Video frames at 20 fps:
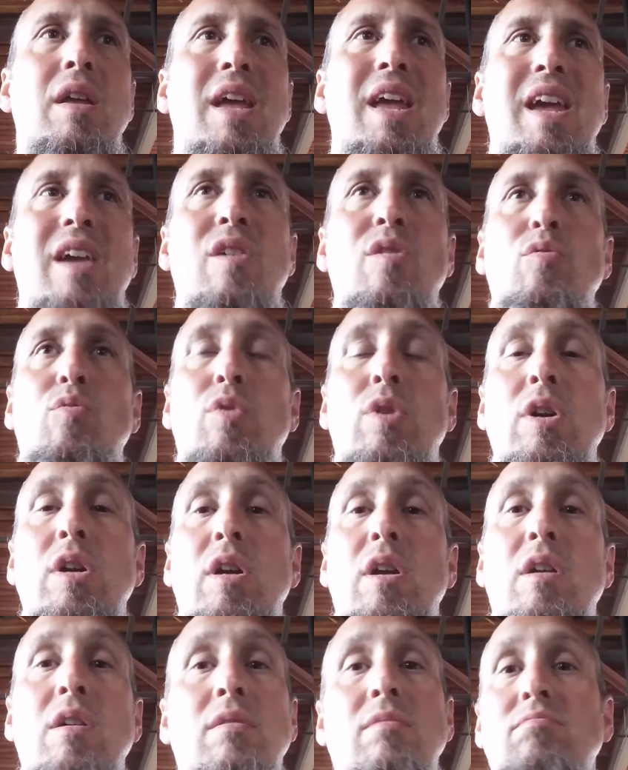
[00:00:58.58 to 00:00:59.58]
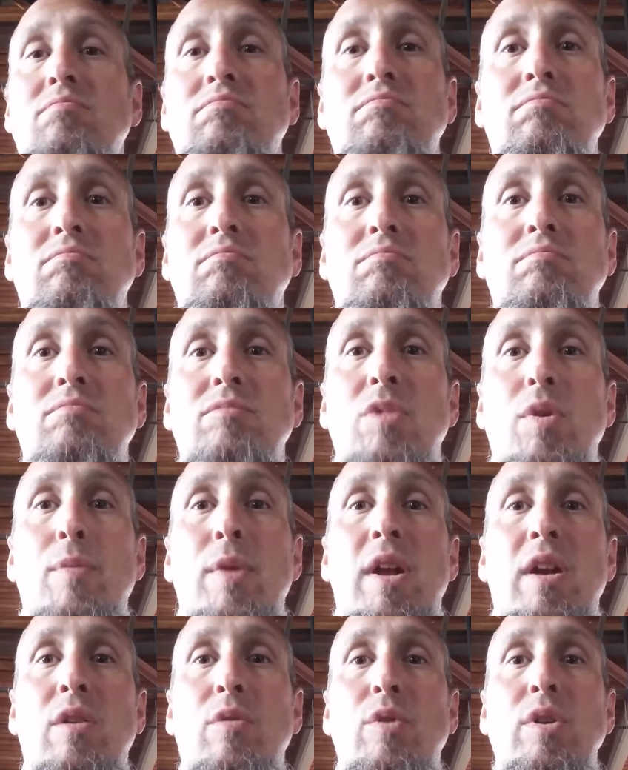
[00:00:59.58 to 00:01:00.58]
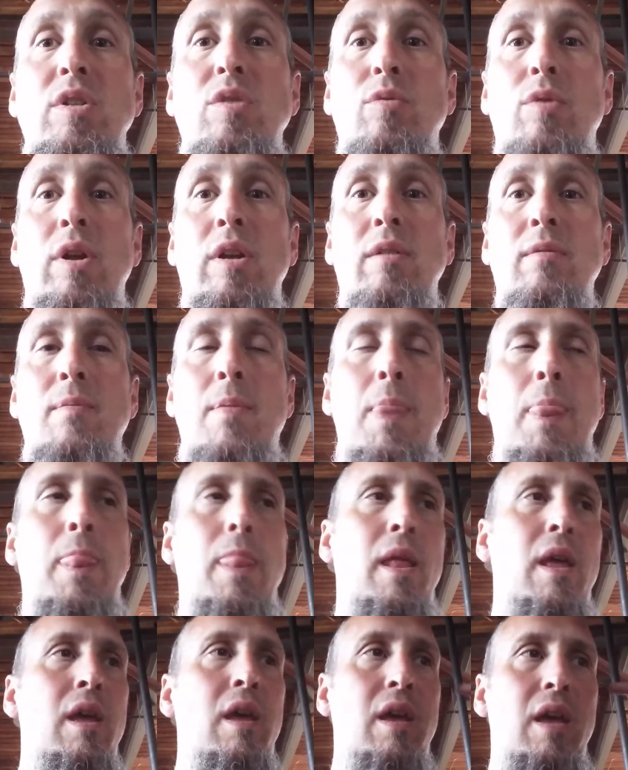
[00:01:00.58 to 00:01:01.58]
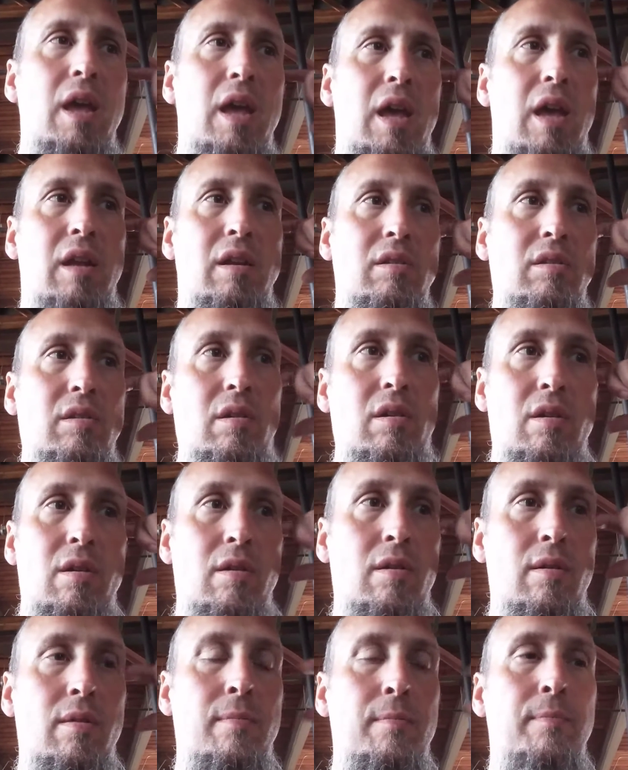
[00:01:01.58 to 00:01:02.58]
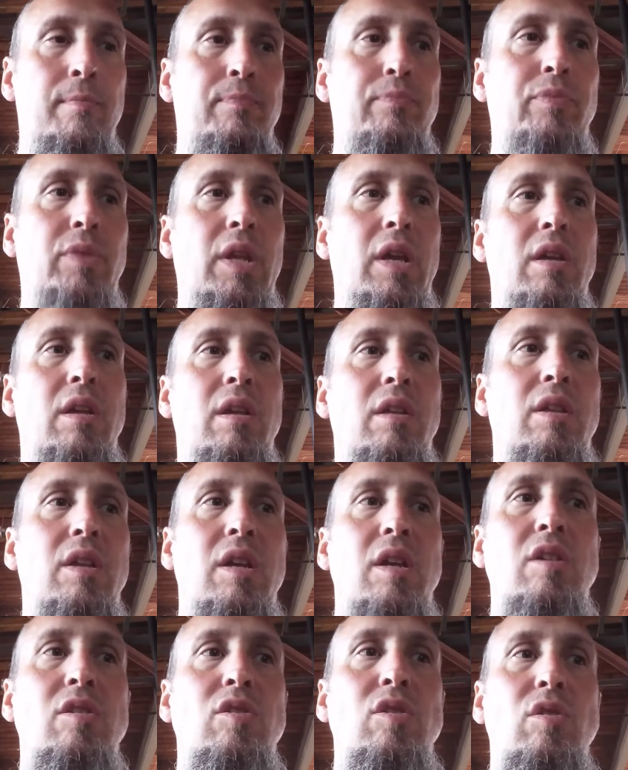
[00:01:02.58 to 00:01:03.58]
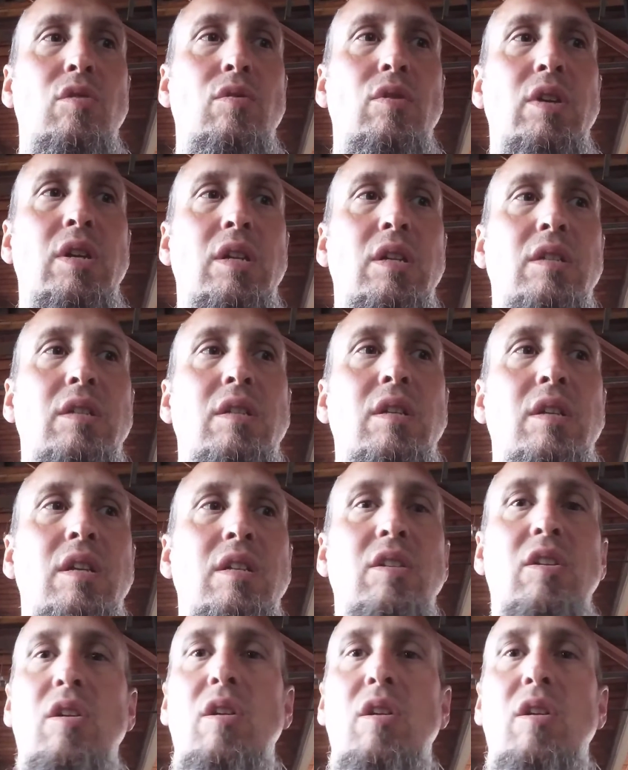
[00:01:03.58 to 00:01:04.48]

it could work no matter which one. And the issue is